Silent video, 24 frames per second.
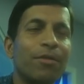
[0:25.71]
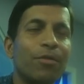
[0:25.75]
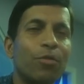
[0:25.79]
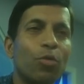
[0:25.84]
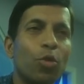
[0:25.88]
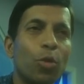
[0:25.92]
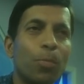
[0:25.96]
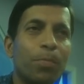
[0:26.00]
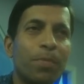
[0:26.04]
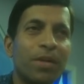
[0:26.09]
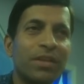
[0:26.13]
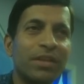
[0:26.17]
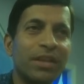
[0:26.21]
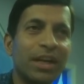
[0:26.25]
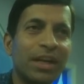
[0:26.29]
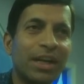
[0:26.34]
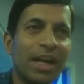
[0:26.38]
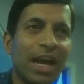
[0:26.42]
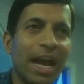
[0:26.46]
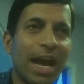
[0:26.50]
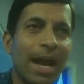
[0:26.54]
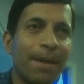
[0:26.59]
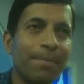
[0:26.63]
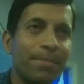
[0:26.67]
open the
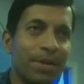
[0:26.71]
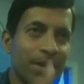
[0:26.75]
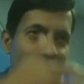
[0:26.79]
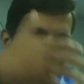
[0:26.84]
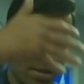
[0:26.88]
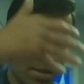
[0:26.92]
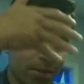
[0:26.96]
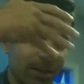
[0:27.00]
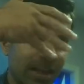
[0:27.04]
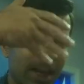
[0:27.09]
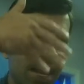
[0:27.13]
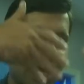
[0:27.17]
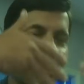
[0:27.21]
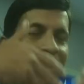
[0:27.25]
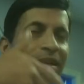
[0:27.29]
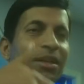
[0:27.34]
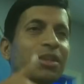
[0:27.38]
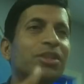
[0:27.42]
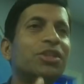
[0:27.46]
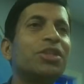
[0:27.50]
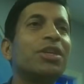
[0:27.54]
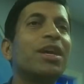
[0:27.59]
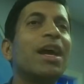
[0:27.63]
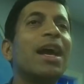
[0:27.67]
tap, the
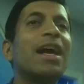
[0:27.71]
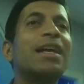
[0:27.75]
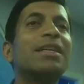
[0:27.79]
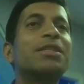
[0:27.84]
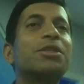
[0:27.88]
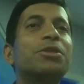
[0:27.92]
energy has